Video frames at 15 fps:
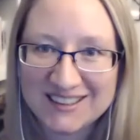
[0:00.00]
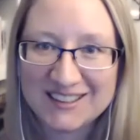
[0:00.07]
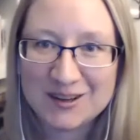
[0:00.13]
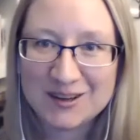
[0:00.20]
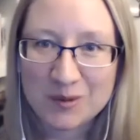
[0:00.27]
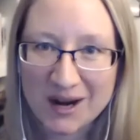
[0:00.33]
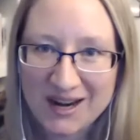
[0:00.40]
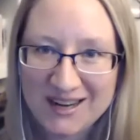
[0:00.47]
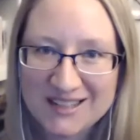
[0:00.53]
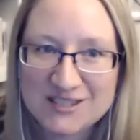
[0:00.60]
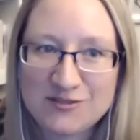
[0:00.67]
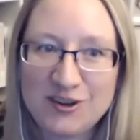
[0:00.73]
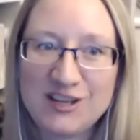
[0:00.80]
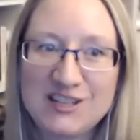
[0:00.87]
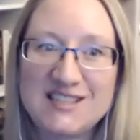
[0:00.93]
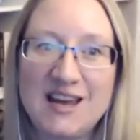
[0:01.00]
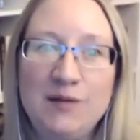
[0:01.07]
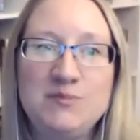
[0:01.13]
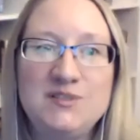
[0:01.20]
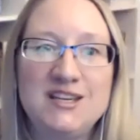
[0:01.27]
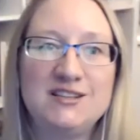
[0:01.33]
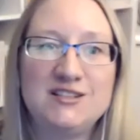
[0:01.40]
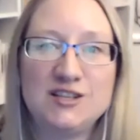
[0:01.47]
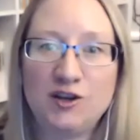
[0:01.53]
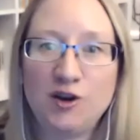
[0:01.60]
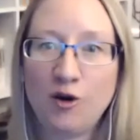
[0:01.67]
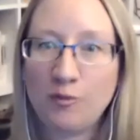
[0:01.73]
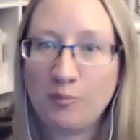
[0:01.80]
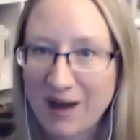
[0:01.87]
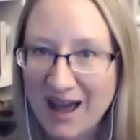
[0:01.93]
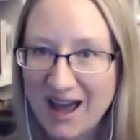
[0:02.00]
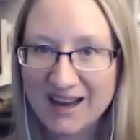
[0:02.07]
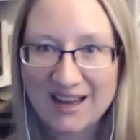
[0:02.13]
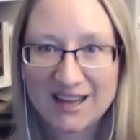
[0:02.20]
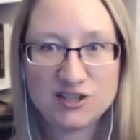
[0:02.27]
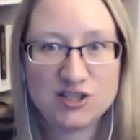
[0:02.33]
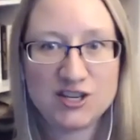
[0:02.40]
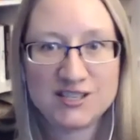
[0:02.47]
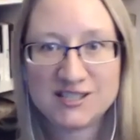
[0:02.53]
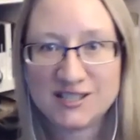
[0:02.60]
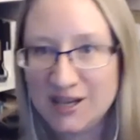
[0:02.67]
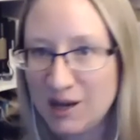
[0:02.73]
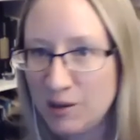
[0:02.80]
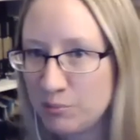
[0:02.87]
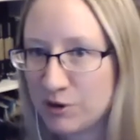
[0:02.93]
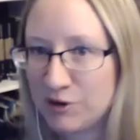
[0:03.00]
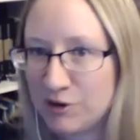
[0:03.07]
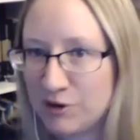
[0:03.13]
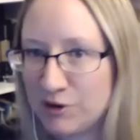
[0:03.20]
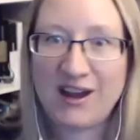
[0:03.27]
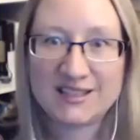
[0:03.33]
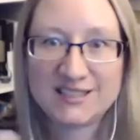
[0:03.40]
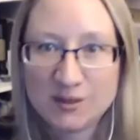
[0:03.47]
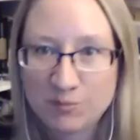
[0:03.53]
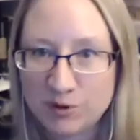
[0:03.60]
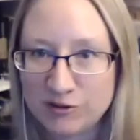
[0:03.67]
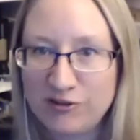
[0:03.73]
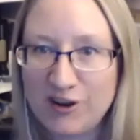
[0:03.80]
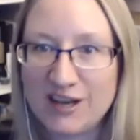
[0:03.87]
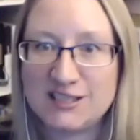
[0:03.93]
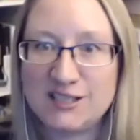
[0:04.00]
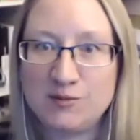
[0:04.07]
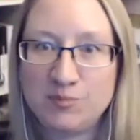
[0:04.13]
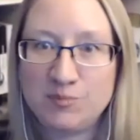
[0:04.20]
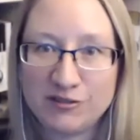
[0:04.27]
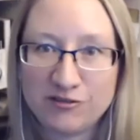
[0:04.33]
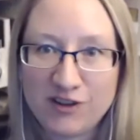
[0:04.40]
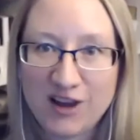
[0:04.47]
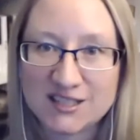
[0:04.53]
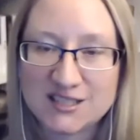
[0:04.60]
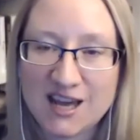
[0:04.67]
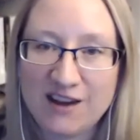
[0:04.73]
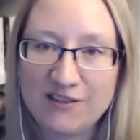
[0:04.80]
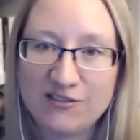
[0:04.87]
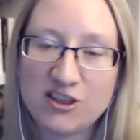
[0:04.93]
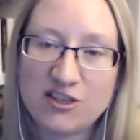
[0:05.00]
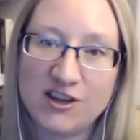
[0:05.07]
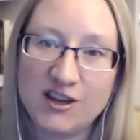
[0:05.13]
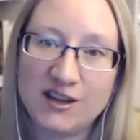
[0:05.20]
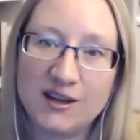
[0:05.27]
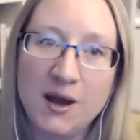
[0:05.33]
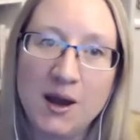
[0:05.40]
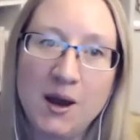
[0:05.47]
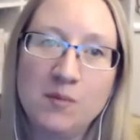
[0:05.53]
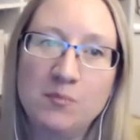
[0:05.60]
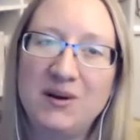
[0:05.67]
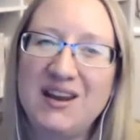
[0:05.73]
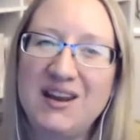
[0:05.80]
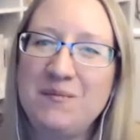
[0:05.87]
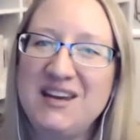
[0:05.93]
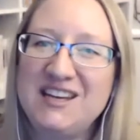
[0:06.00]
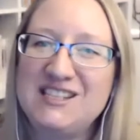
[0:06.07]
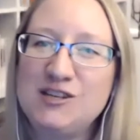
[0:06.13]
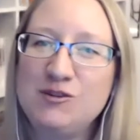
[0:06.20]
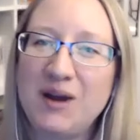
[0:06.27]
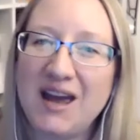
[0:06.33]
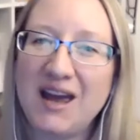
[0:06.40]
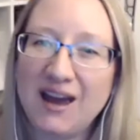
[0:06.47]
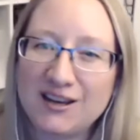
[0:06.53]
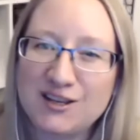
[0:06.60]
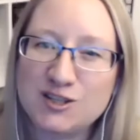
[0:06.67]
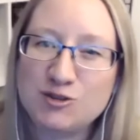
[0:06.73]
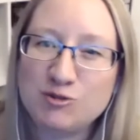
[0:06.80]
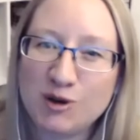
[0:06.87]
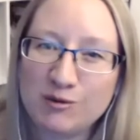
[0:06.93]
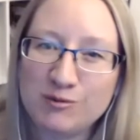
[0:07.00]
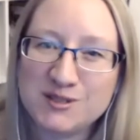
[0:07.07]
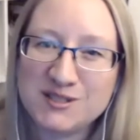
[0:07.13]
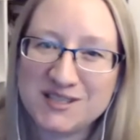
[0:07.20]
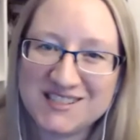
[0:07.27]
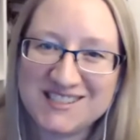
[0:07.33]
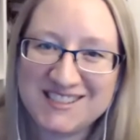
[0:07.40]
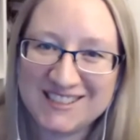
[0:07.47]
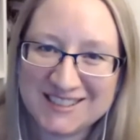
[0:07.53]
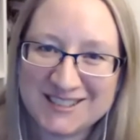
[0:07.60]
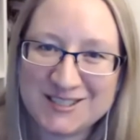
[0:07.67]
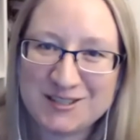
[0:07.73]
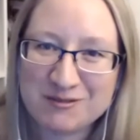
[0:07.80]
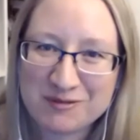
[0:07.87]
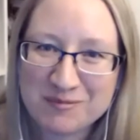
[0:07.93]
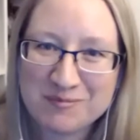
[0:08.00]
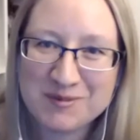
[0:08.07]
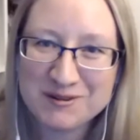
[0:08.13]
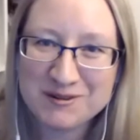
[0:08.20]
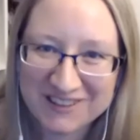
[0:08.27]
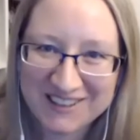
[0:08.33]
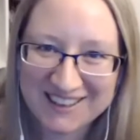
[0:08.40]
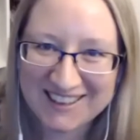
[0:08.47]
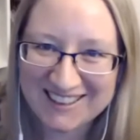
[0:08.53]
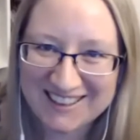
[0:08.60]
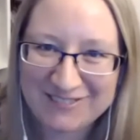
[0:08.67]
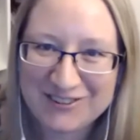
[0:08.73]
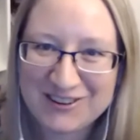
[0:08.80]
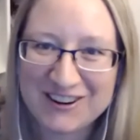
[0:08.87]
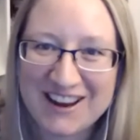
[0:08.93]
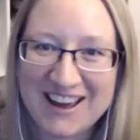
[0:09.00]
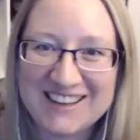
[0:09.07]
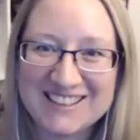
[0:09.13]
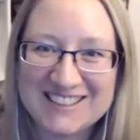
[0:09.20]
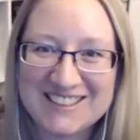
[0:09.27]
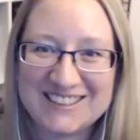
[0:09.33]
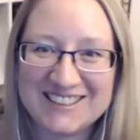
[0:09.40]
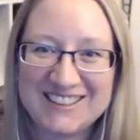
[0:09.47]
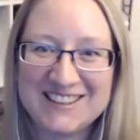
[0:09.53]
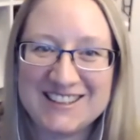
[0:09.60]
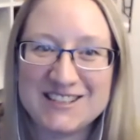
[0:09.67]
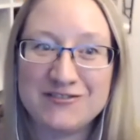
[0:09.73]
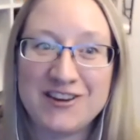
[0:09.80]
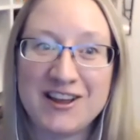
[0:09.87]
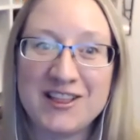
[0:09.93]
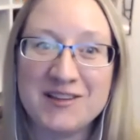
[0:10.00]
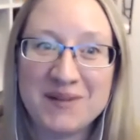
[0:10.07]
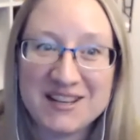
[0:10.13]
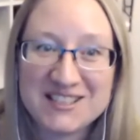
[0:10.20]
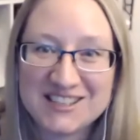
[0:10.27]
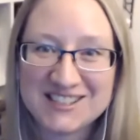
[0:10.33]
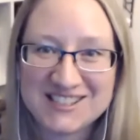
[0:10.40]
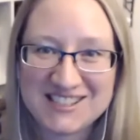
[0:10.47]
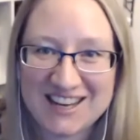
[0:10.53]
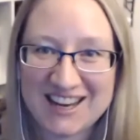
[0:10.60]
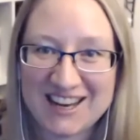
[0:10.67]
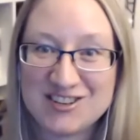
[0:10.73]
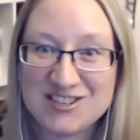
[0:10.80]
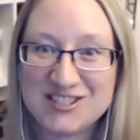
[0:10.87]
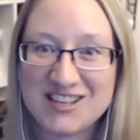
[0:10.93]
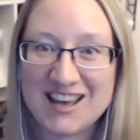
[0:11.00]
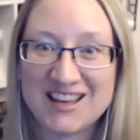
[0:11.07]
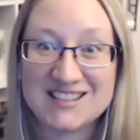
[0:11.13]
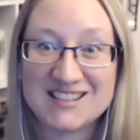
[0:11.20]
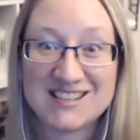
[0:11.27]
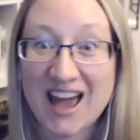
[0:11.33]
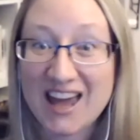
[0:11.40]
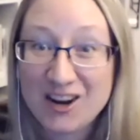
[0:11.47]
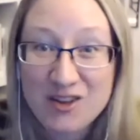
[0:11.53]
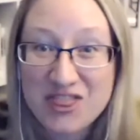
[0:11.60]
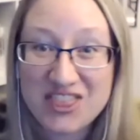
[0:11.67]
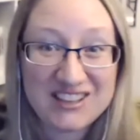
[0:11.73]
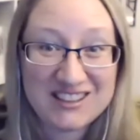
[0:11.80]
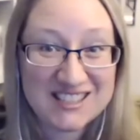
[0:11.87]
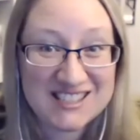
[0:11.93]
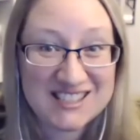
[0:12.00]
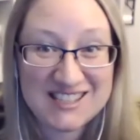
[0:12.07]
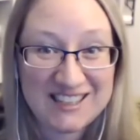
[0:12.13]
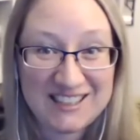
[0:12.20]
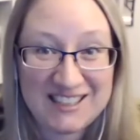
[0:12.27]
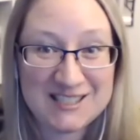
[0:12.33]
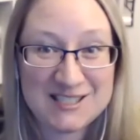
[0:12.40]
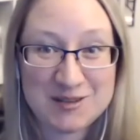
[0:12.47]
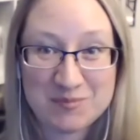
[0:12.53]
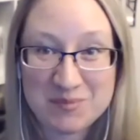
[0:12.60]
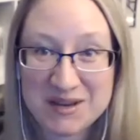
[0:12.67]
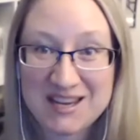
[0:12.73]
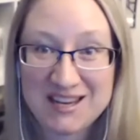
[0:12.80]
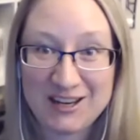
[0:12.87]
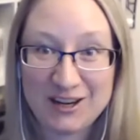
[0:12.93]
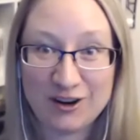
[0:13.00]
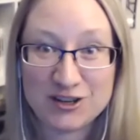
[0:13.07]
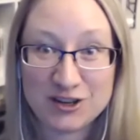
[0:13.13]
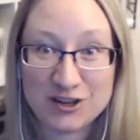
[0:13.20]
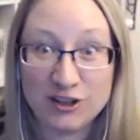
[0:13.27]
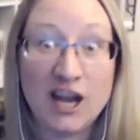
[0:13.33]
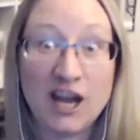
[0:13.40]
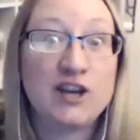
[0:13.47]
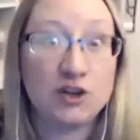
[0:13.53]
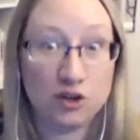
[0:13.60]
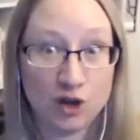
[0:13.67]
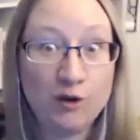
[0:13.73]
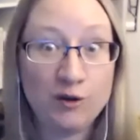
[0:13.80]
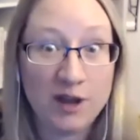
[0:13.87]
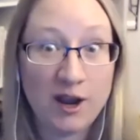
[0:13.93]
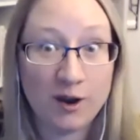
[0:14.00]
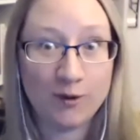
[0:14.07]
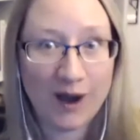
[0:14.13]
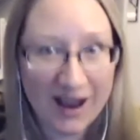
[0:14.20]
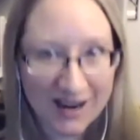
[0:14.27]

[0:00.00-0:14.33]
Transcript: right? It's very tempting to go back and just perfect and perfect and perfect everything, but it makes you extra resistant to removing it if your editor in the developmental stage says, I don't think this scene needs to be here. You're like, no, I